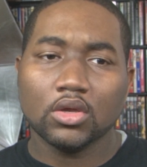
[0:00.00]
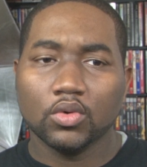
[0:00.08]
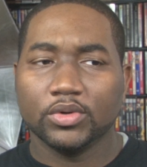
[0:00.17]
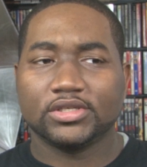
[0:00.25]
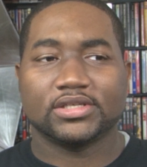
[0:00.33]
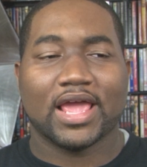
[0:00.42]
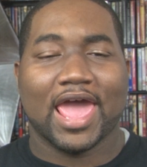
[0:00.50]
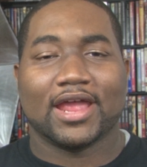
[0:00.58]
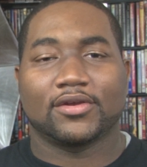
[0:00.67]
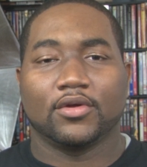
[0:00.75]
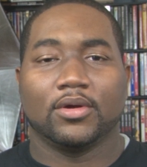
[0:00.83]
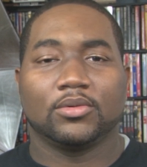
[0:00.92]
which
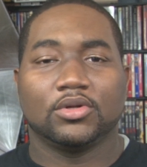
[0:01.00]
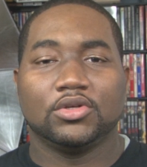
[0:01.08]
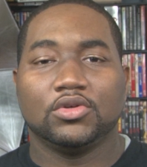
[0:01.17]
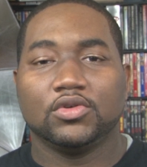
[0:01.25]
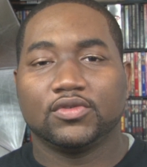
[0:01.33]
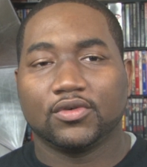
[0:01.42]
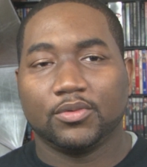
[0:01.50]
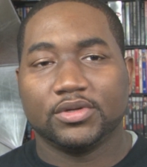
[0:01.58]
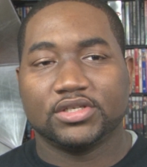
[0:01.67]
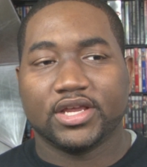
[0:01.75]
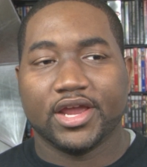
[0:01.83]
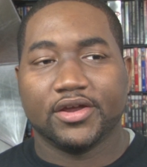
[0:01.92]
actor I'm going to use for
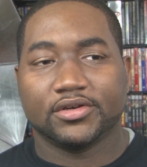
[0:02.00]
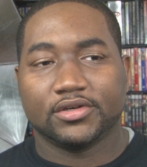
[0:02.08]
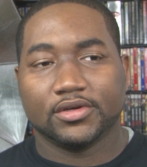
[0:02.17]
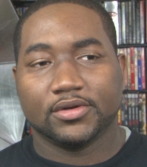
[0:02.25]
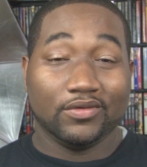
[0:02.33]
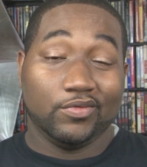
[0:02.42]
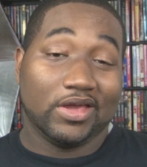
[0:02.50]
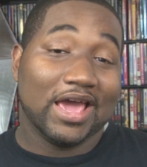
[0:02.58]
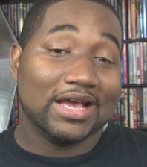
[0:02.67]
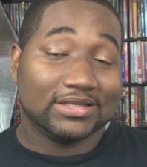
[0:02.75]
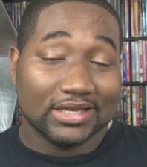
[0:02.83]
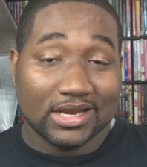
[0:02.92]
which character. If you
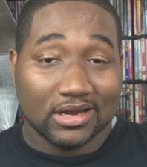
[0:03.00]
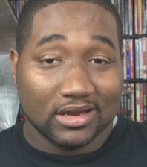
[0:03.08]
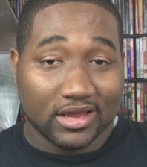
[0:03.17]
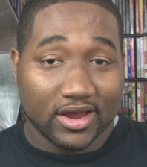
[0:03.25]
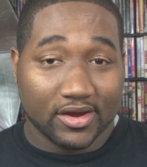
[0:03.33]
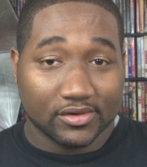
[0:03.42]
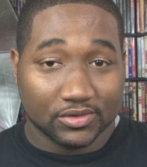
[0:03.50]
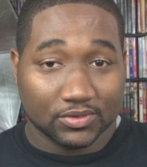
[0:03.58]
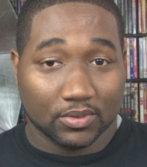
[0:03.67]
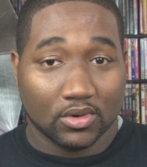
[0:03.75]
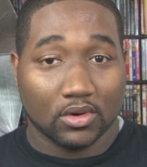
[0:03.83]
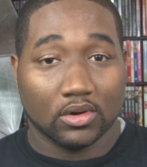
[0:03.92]
cast any of the characters
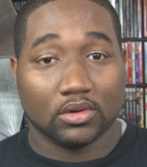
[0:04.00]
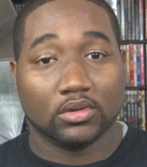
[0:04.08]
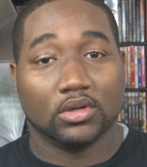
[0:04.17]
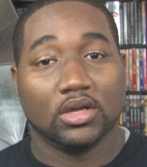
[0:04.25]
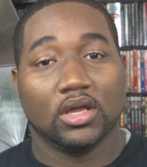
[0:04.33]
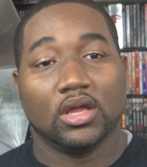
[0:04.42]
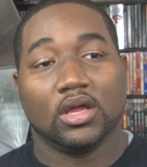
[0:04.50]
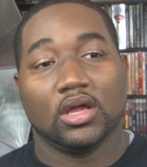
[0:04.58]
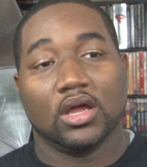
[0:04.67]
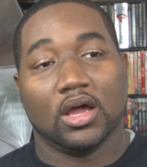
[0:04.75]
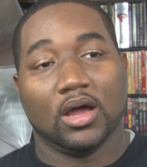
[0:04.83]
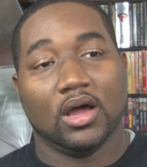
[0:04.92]
wrong,
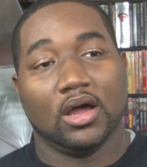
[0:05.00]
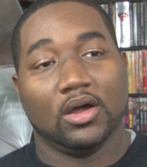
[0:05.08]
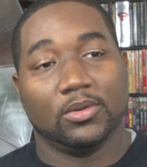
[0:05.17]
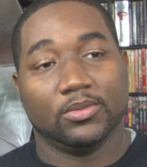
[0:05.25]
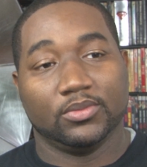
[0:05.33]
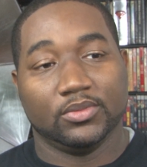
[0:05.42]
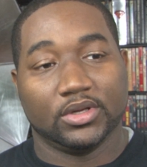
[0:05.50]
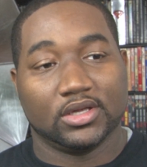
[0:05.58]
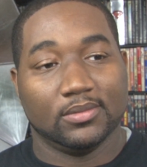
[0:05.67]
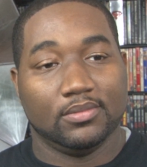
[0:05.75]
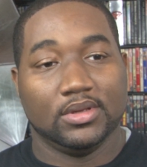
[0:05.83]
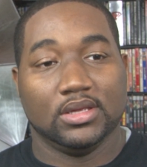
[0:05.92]
it
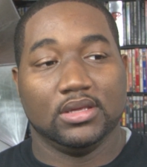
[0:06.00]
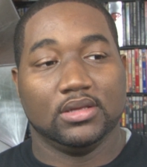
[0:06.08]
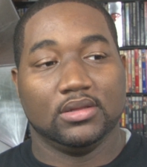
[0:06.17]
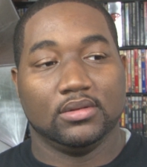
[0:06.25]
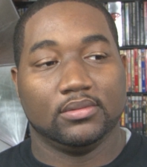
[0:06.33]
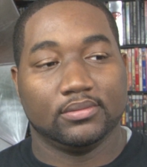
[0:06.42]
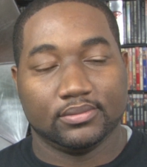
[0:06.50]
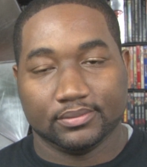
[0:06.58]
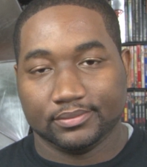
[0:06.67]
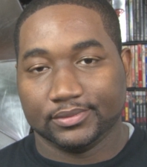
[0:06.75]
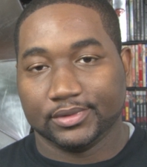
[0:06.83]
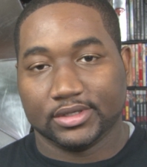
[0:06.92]
could be
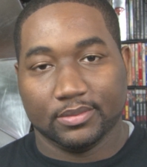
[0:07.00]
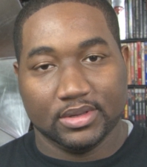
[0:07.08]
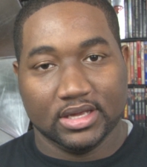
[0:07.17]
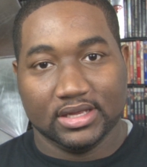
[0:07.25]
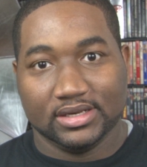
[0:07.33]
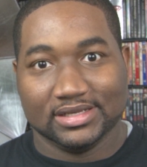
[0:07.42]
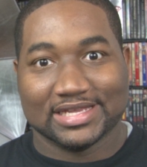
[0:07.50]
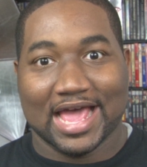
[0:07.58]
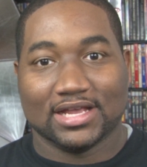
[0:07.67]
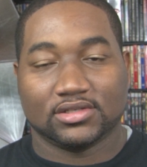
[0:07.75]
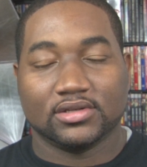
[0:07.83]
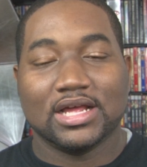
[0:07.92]

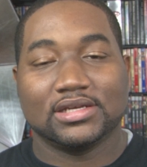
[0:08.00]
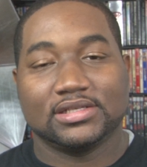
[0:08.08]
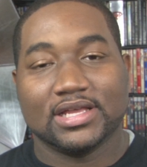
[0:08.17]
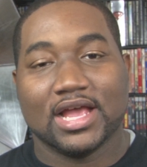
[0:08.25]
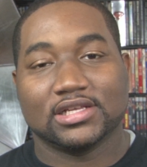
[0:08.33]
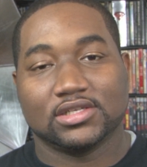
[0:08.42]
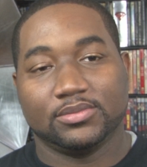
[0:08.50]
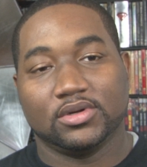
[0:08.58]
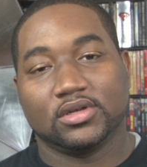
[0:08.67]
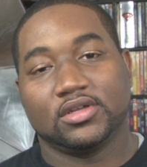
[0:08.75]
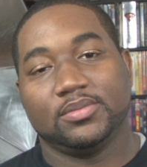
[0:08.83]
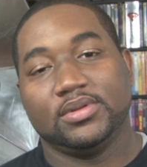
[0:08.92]
disaster. Not disaster,
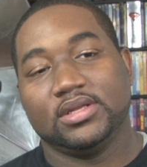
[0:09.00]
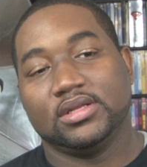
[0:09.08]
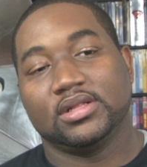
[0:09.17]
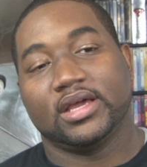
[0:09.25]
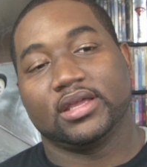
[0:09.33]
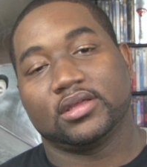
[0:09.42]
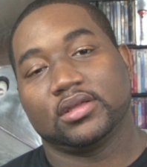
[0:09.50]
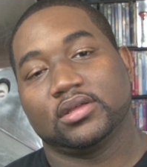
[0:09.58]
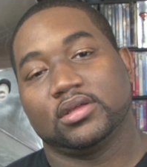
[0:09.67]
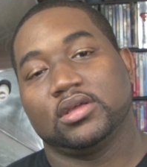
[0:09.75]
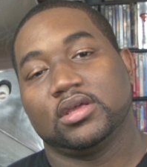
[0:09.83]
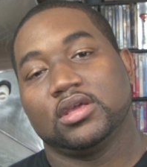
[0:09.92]
but it could be like,
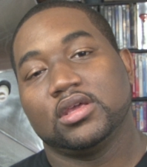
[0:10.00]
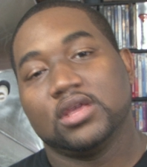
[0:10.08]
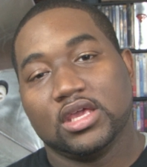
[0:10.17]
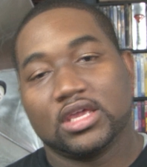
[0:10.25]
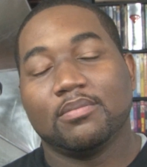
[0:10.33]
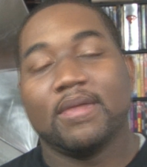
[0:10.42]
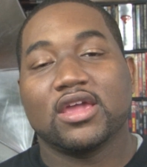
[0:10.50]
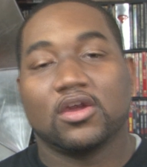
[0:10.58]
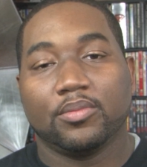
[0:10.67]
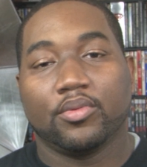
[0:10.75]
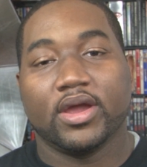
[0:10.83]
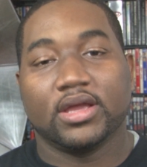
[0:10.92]
it can make
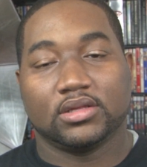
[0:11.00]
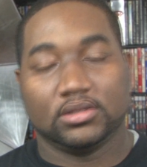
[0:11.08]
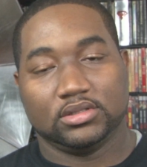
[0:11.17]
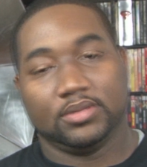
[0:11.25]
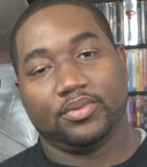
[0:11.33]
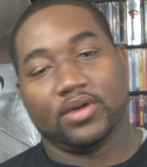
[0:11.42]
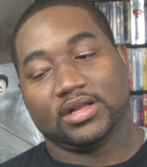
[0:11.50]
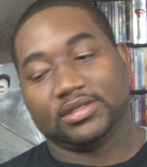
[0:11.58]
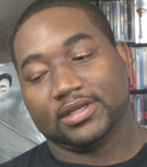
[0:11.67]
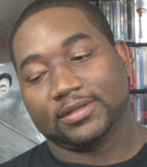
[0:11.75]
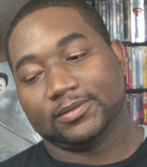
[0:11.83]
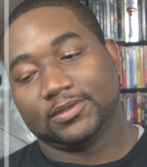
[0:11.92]
or break the
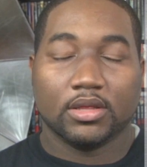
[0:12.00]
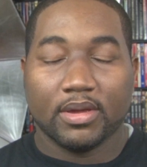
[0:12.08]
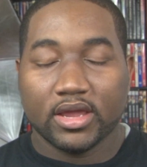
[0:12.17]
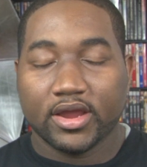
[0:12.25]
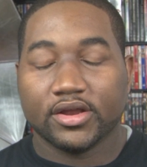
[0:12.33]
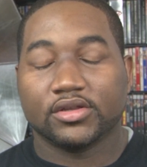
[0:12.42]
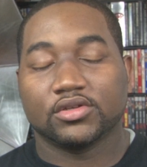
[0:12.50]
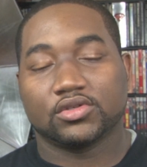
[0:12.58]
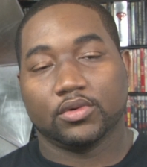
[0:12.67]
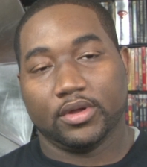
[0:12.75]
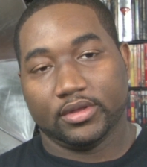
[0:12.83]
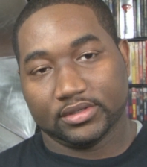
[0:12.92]
project. The main character
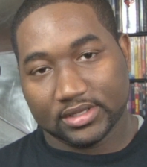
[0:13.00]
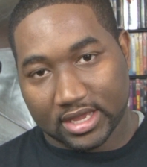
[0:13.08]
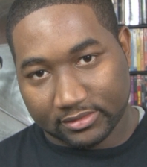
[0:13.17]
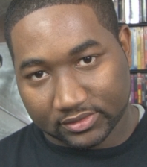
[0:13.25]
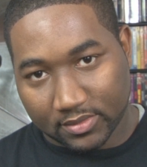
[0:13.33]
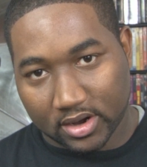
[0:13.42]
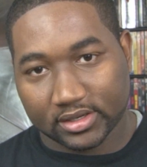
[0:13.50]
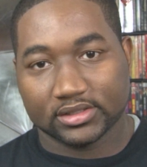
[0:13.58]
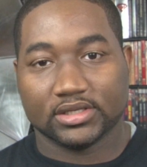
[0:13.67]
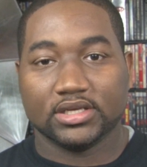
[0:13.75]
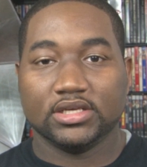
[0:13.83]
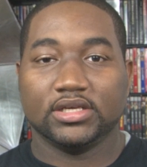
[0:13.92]
story, his name is
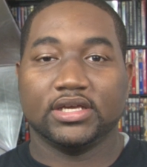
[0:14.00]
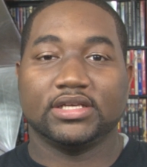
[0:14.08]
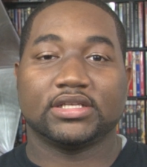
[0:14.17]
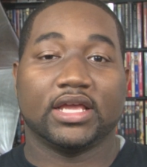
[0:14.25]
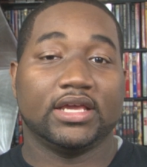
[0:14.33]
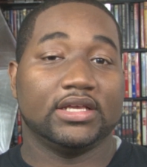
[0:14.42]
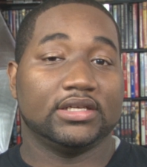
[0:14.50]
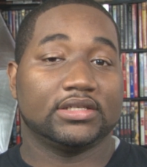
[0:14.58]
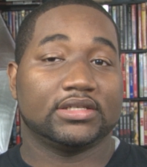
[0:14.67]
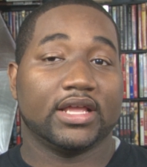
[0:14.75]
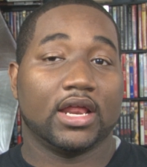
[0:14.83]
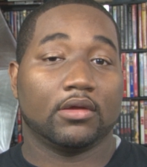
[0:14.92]
Marcus. He is a
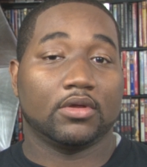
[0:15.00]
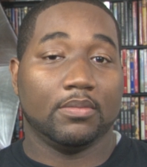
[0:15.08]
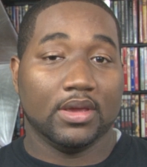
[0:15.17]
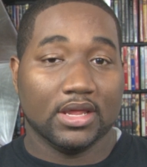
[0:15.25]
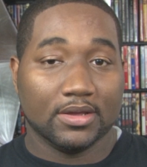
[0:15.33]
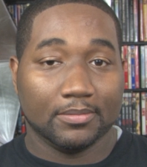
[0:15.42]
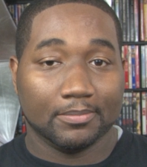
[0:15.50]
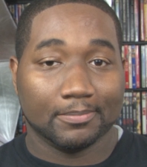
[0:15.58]
stand-up comedian